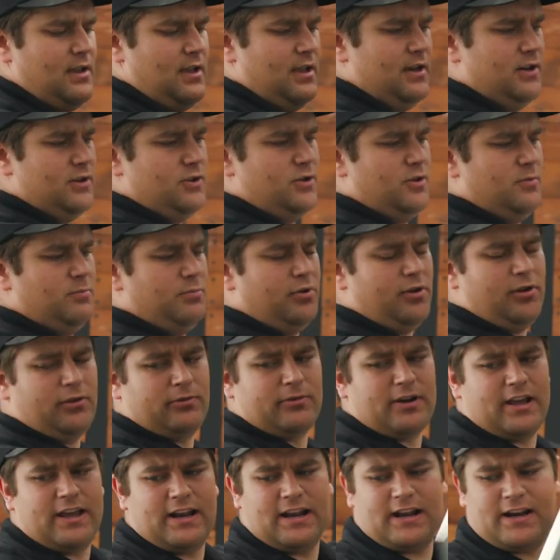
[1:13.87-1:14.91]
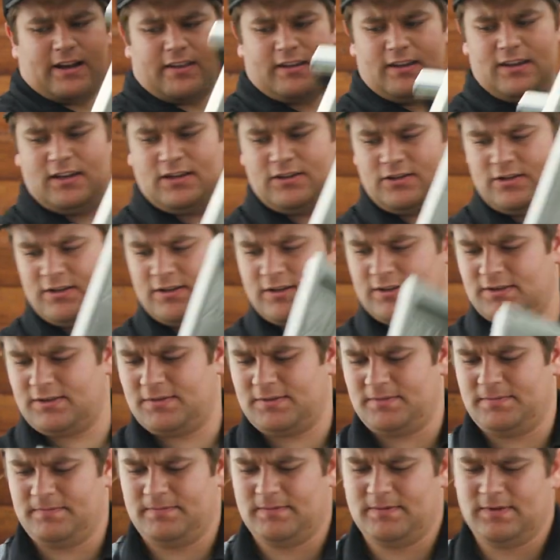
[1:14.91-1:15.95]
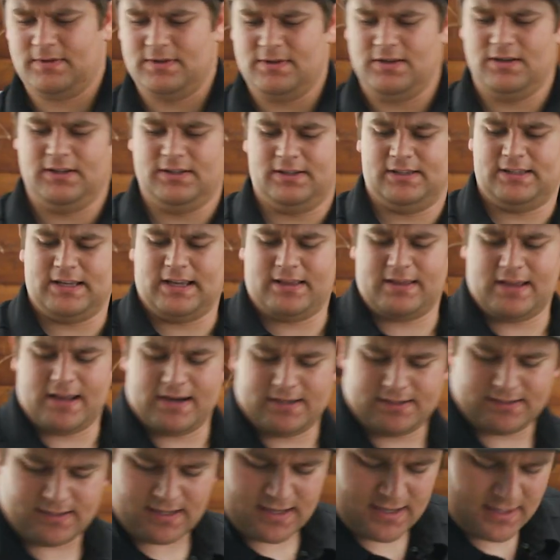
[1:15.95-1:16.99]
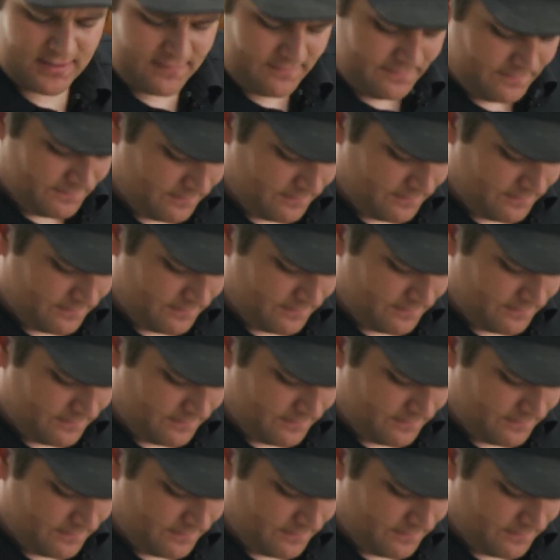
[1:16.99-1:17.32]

And it should pull right out of the hinges. And you can set that aside.